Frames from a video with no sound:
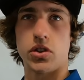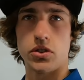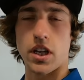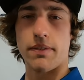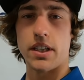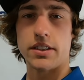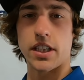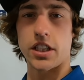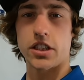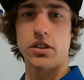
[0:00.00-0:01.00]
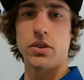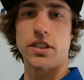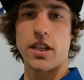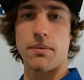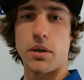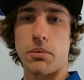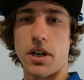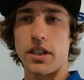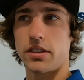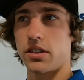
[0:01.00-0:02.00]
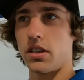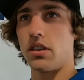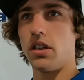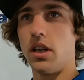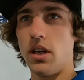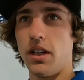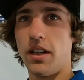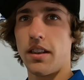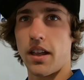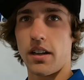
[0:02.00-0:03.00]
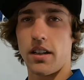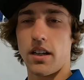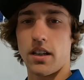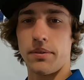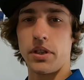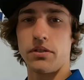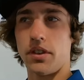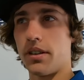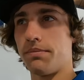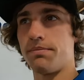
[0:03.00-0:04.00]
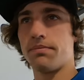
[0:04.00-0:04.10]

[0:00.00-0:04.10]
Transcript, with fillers: two 10 minute sessions with a 10 minute break, so that'll, uh, that'll be good fun.